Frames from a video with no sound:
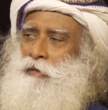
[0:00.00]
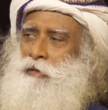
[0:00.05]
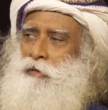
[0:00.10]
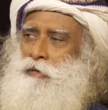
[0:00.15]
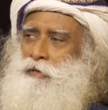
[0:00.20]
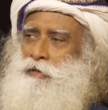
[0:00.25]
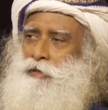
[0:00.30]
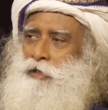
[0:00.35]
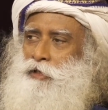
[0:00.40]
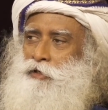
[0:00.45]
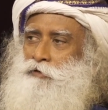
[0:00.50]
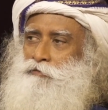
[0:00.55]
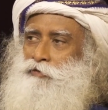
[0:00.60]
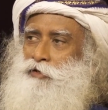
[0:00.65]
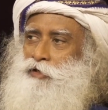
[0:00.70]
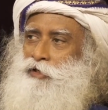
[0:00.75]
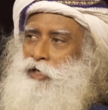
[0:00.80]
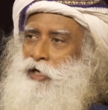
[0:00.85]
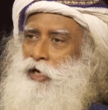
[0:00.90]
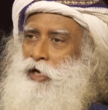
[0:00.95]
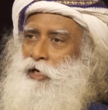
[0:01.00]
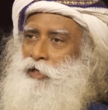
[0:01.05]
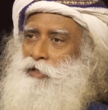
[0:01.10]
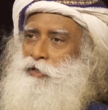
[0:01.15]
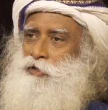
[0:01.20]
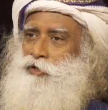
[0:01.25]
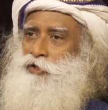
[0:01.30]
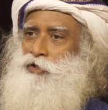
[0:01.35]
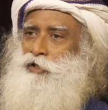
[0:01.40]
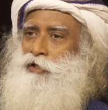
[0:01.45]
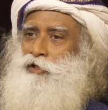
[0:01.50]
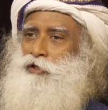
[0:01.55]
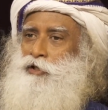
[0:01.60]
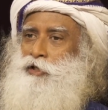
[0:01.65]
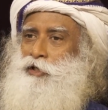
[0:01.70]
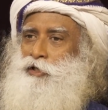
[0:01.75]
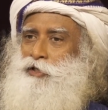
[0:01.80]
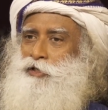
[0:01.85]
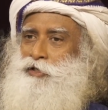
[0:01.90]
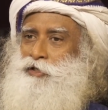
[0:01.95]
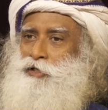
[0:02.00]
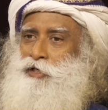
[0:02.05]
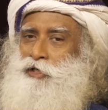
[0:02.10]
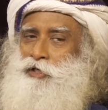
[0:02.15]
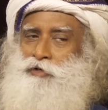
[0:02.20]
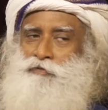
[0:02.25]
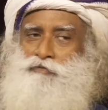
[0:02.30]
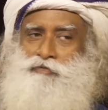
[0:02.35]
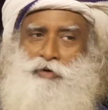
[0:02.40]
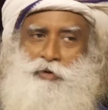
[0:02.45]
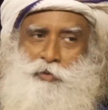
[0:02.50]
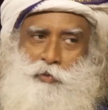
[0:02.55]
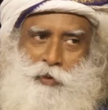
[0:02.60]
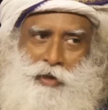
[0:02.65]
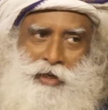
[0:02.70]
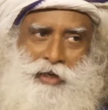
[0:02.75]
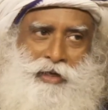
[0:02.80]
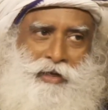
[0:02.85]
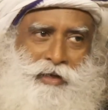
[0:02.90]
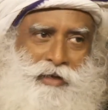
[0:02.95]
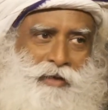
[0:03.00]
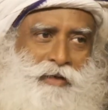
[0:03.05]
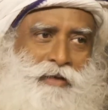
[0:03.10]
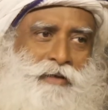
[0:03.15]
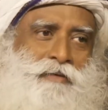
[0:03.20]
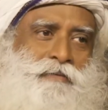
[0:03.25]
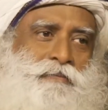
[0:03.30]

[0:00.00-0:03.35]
So different kind, this'll hurt us in a different way.